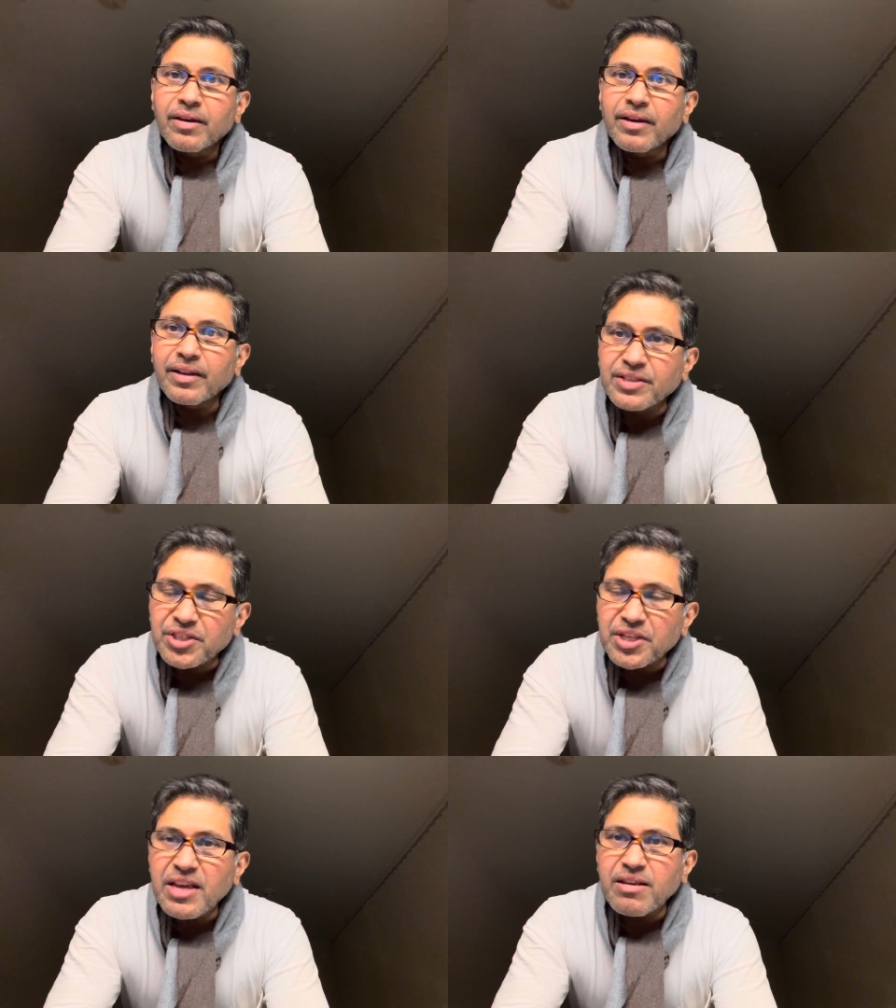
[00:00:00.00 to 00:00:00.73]
It
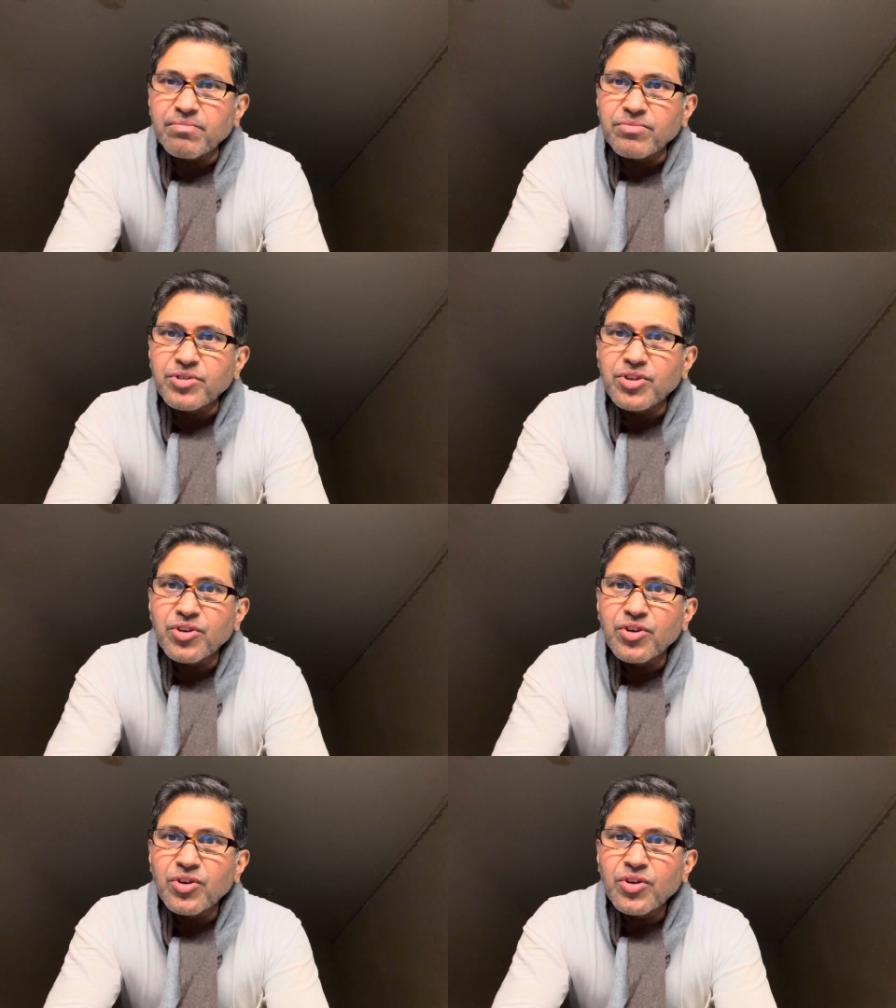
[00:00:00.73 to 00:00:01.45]
seems
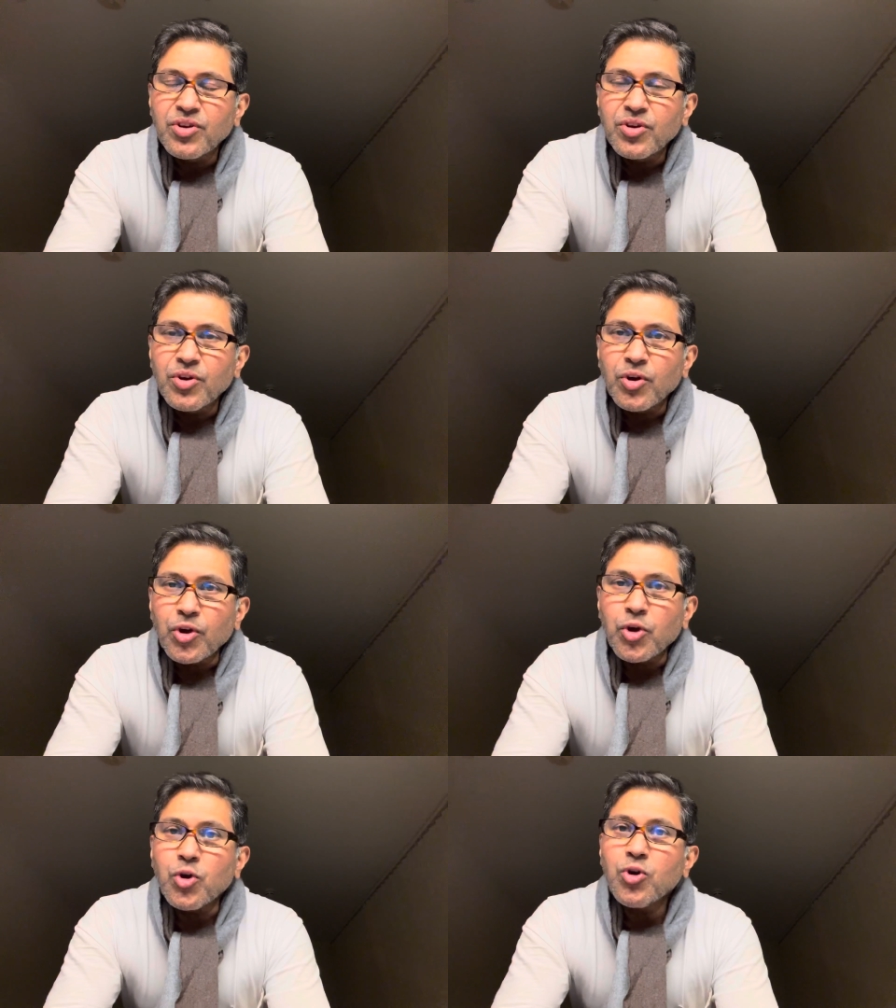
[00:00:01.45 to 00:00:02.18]

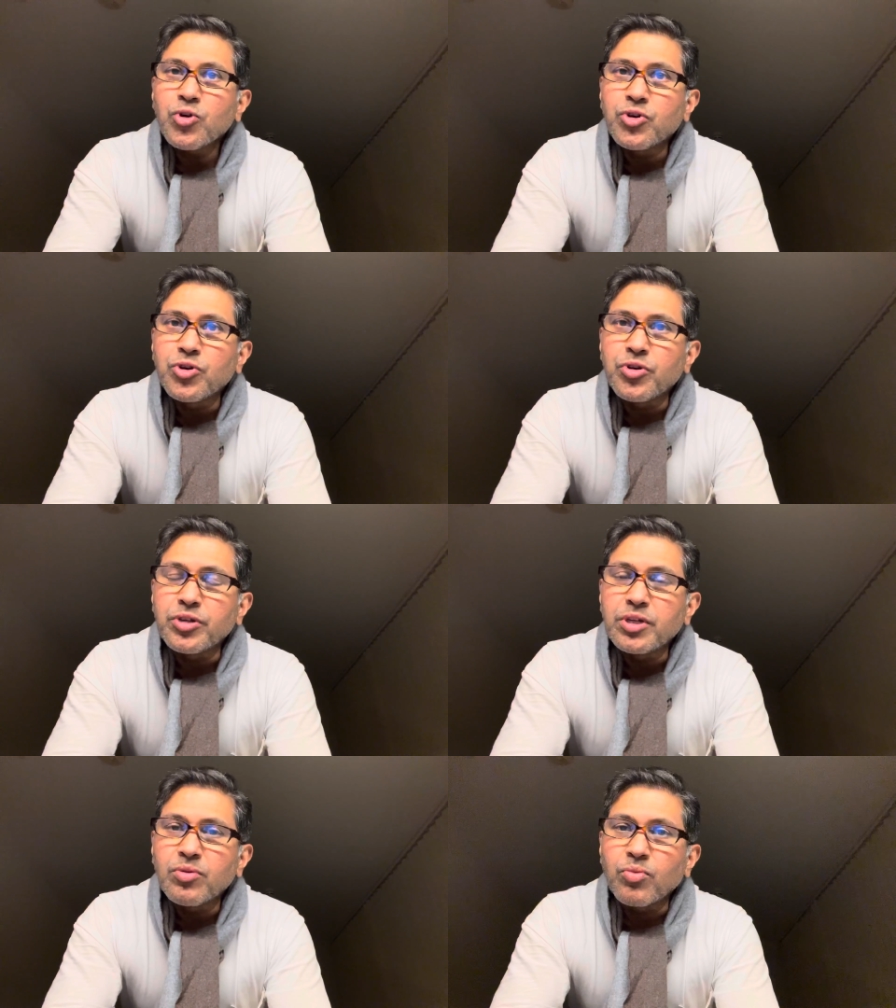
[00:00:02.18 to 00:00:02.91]
your
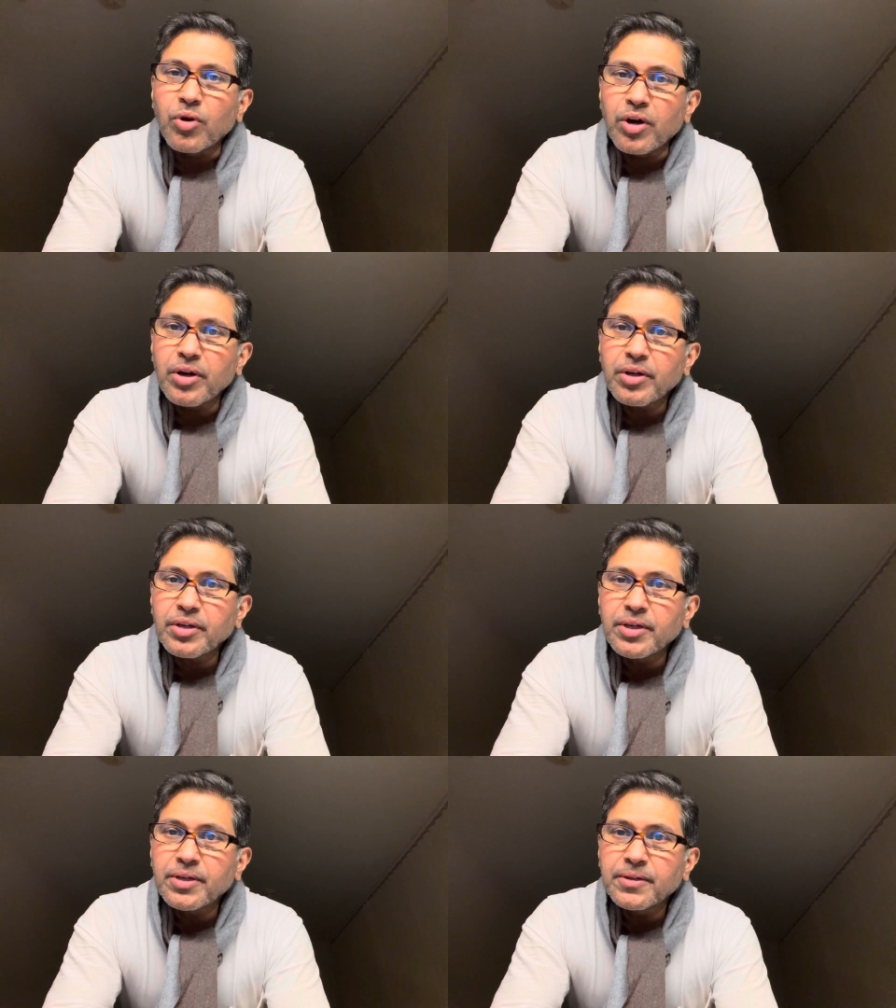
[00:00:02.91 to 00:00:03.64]
good
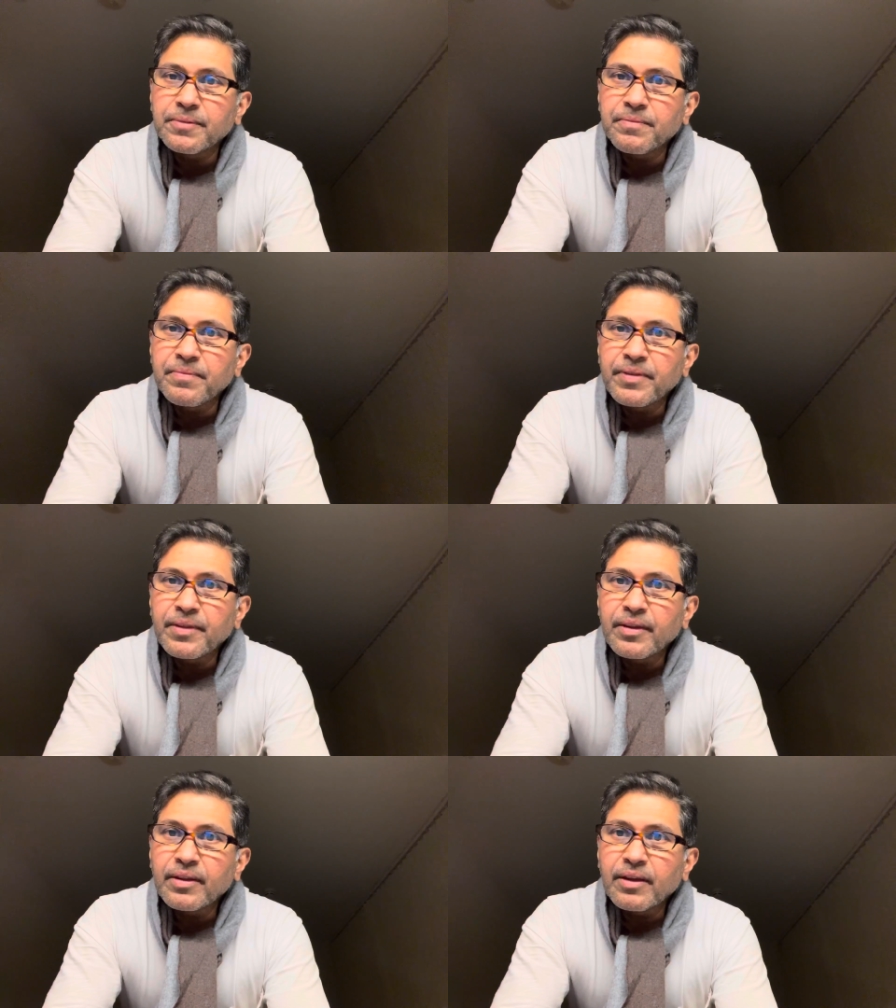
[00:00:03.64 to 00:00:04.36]
work
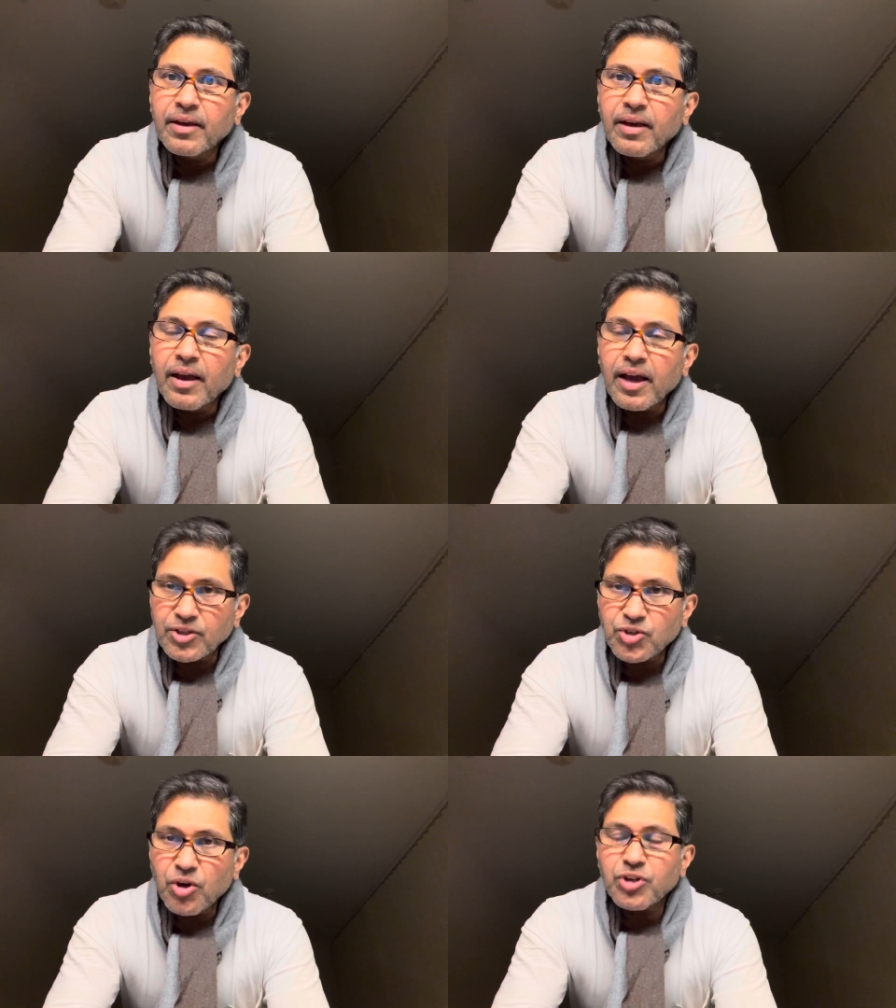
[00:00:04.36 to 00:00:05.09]

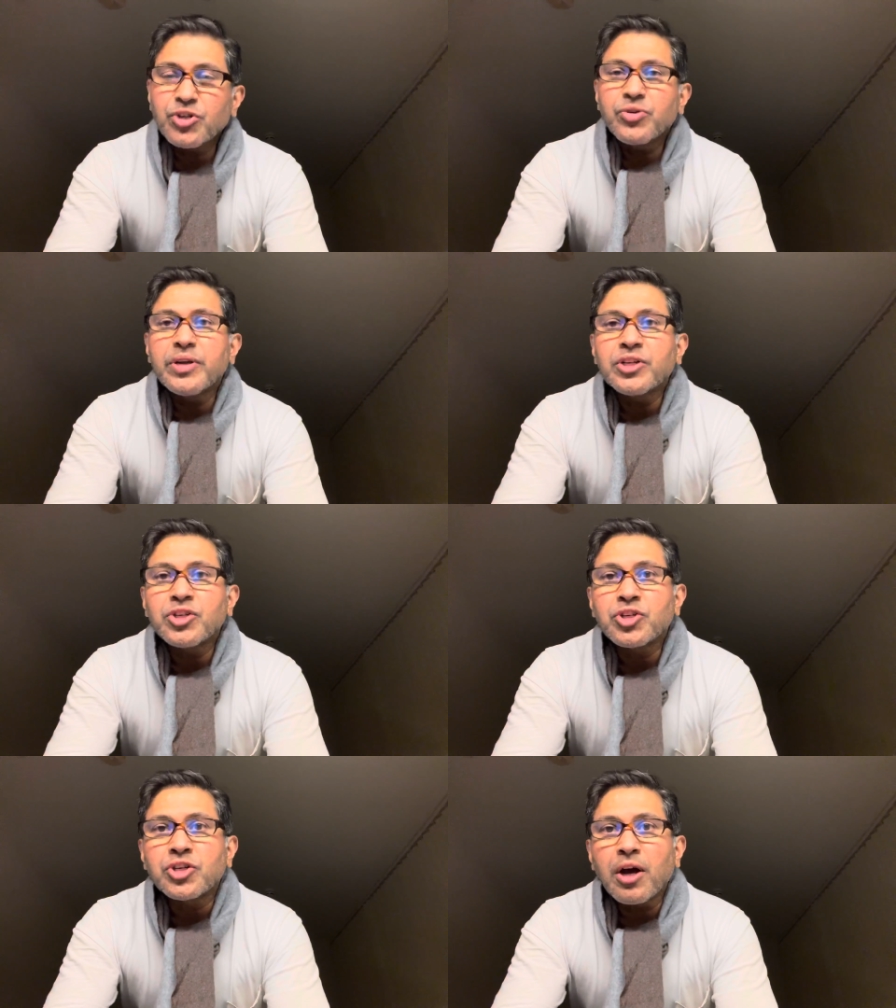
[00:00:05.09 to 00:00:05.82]
has got you into
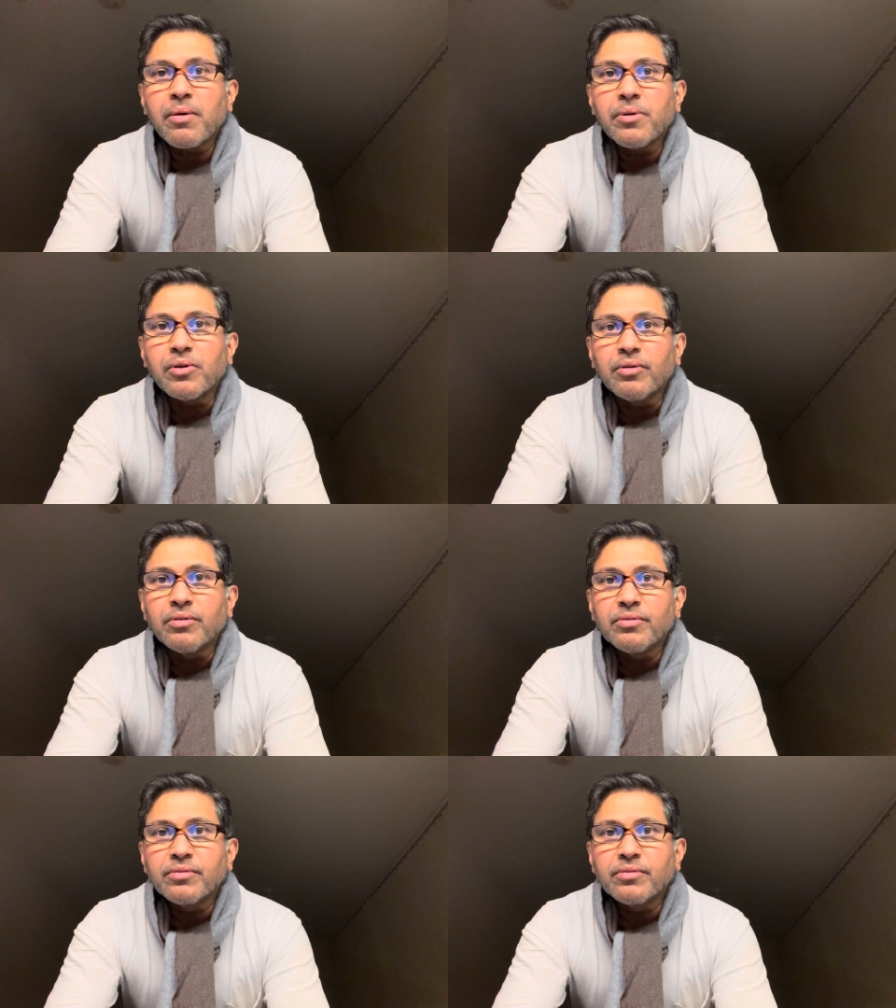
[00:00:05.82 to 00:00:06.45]
trouble.